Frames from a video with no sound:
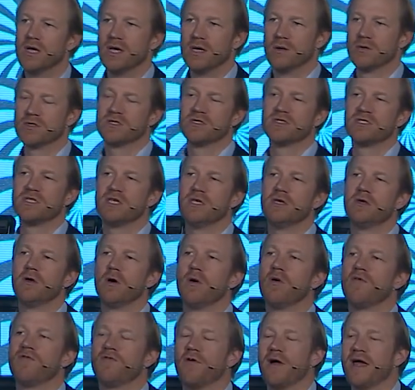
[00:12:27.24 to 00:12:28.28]
He was the
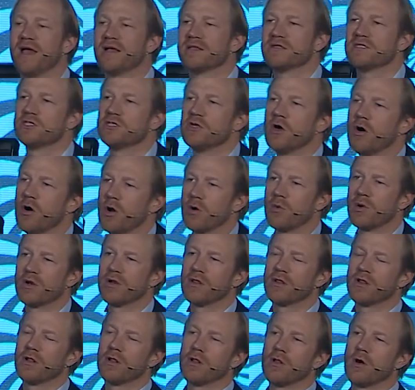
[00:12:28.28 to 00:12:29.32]
CEO for NCR, one
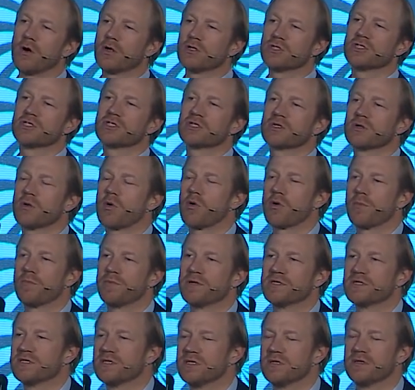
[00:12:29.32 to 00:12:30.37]
of the largest
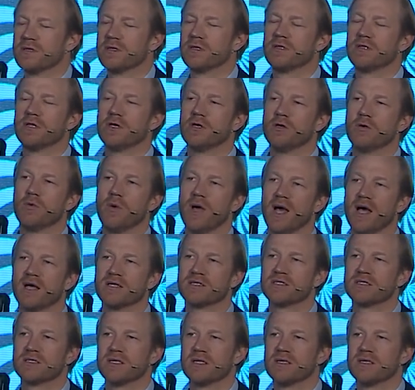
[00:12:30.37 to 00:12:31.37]
corporates in the US.